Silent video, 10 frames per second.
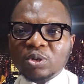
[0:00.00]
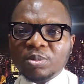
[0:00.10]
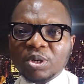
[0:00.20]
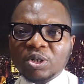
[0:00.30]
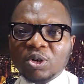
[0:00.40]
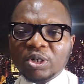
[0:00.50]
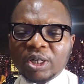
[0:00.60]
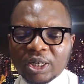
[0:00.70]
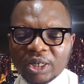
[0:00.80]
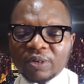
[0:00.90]
don't be on
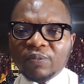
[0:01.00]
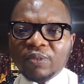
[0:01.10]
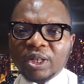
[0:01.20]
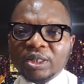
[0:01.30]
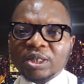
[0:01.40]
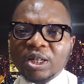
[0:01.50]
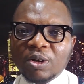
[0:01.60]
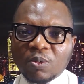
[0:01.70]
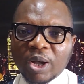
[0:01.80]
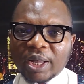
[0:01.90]
any influence
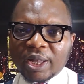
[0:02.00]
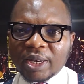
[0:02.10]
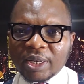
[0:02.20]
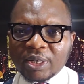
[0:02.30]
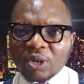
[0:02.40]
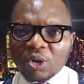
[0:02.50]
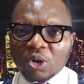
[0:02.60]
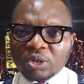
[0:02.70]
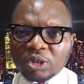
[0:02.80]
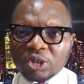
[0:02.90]
while getting
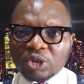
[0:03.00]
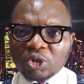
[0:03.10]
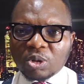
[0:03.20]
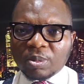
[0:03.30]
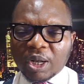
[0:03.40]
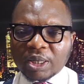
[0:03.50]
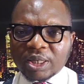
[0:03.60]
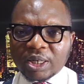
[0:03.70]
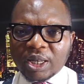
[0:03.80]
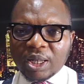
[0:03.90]
on this job as
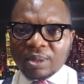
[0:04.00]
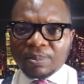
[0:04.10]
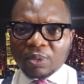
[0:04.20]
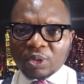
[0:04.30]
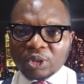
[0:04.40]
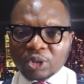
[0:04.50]
an employee.